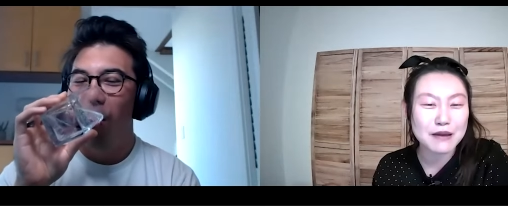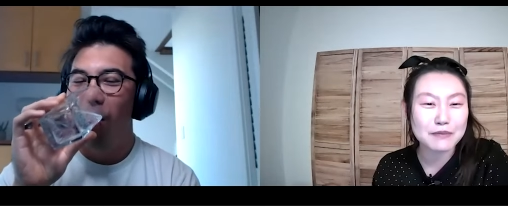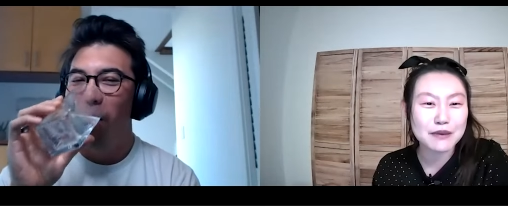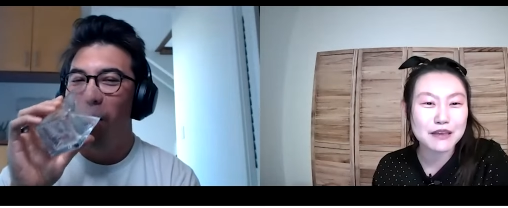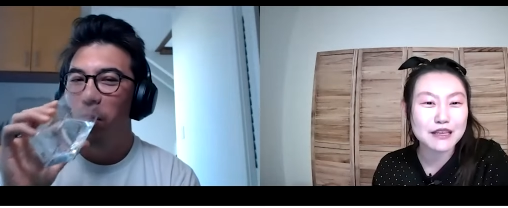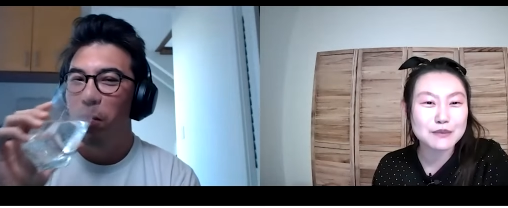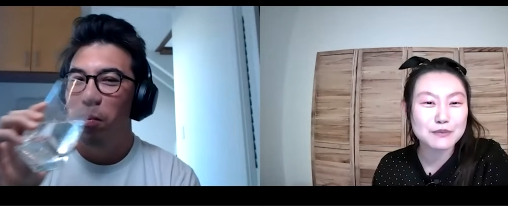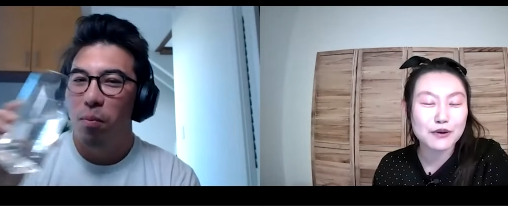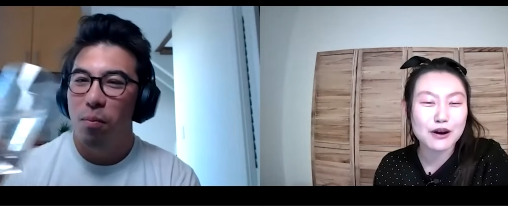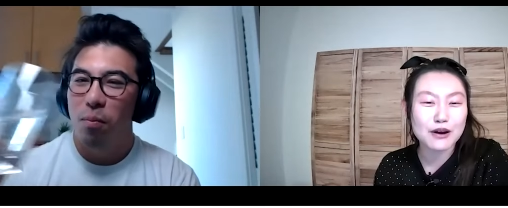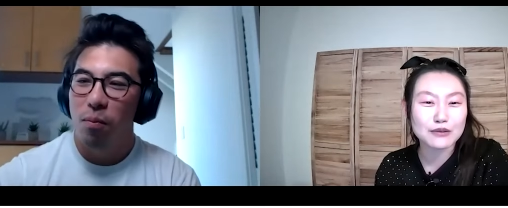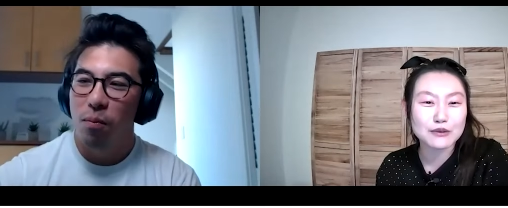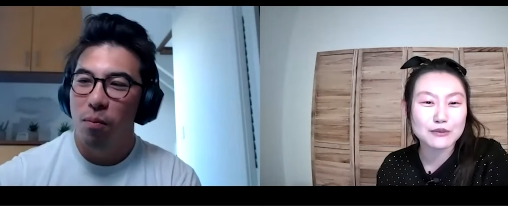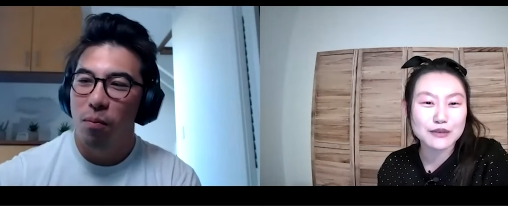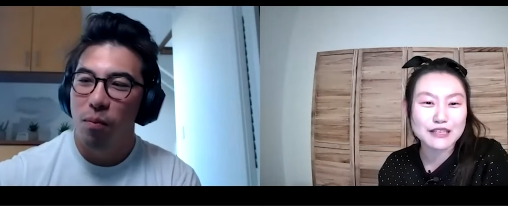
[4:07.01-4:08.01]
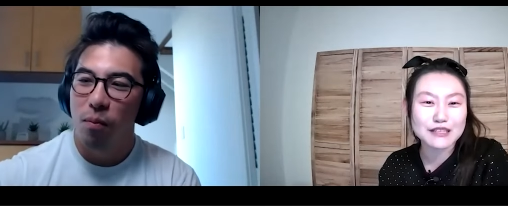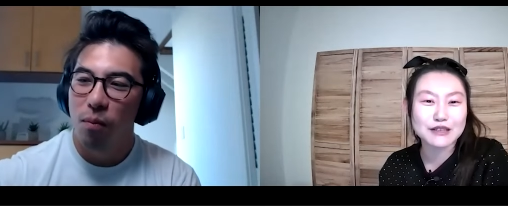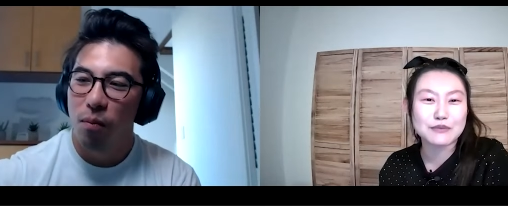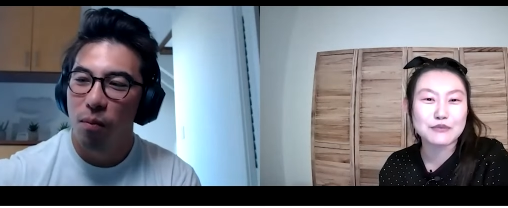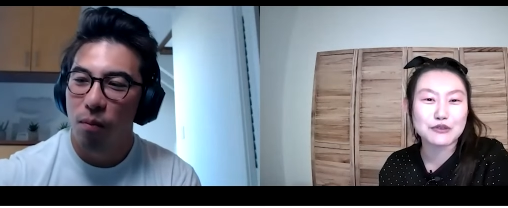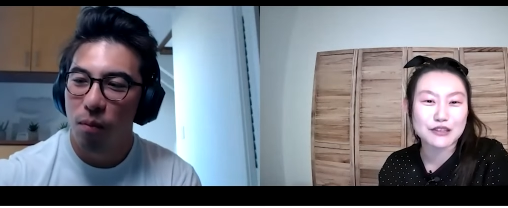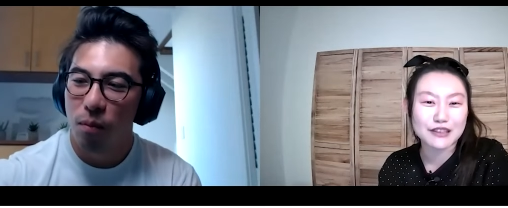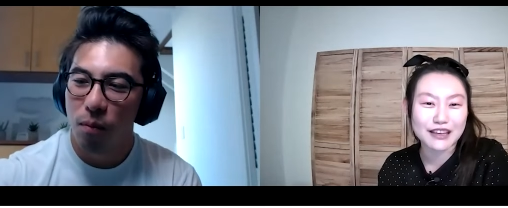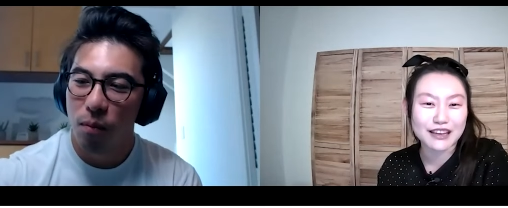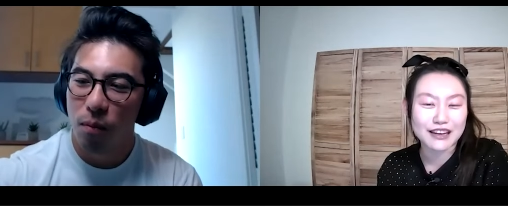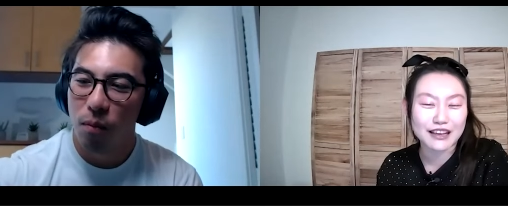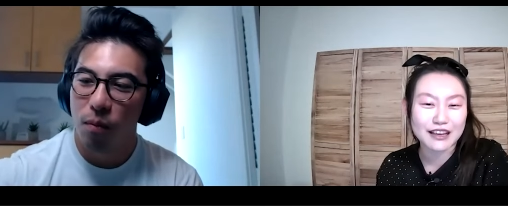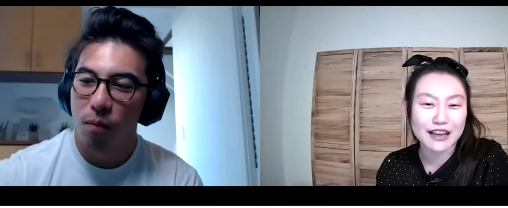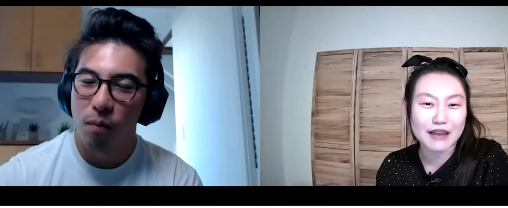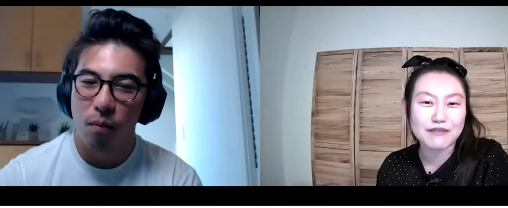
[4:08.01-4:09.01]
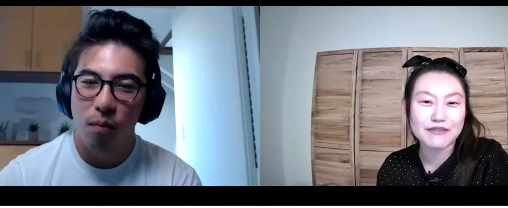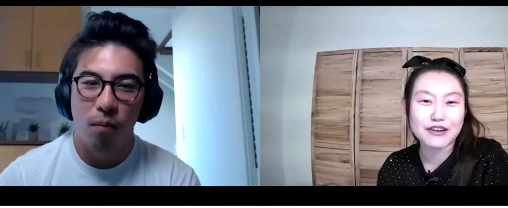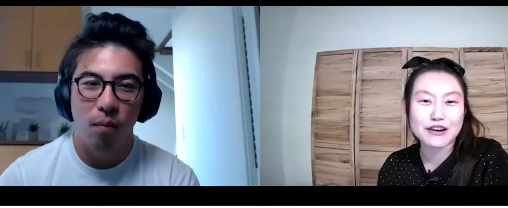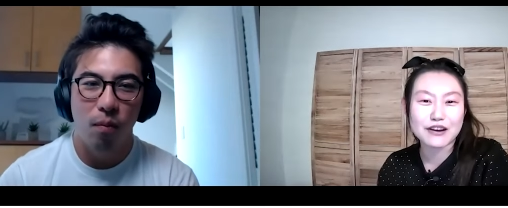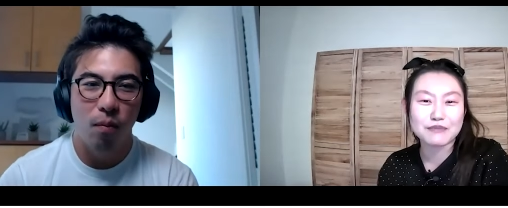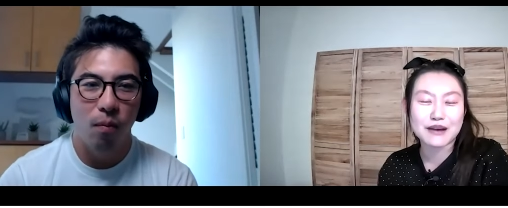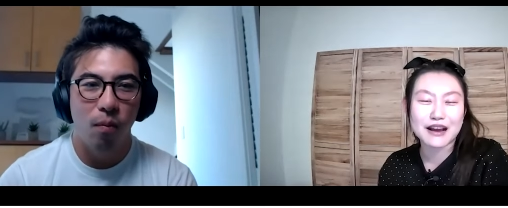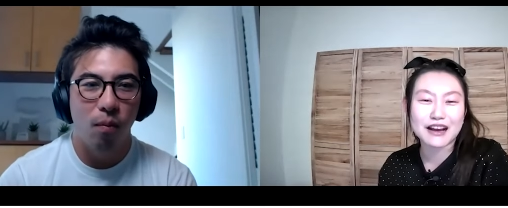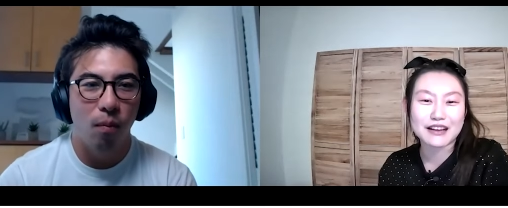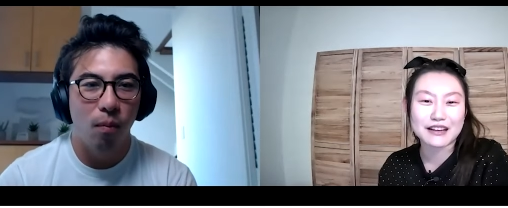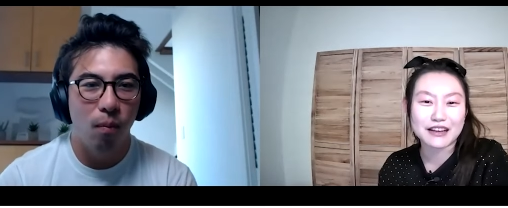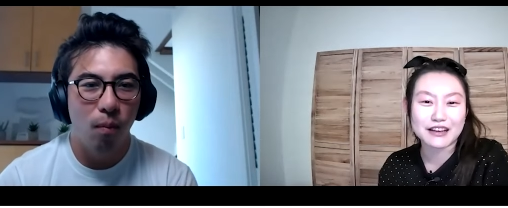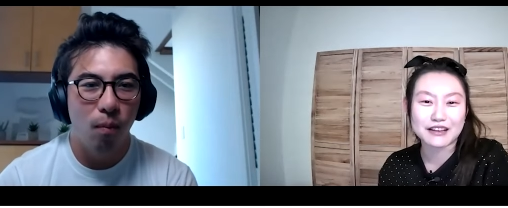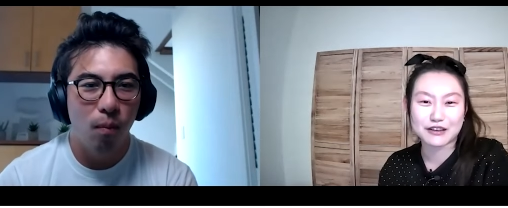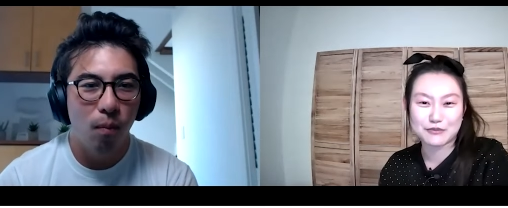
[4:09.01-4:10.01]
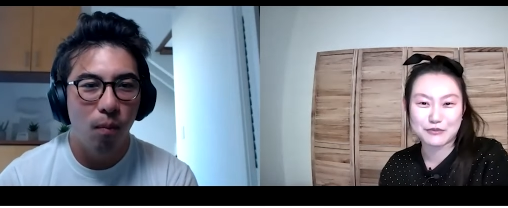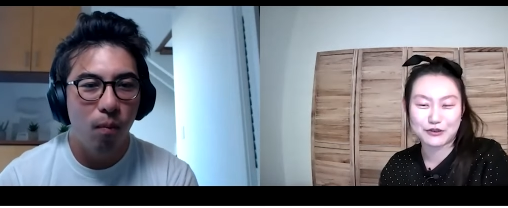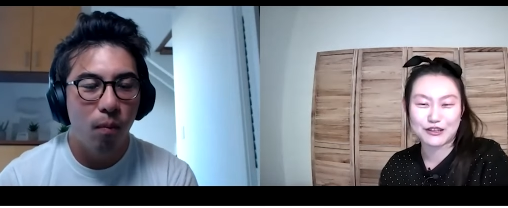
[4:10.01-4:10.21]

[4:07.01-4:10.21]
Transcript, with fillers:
Speaker 1: my biggest problem is communicating. I'm very bad at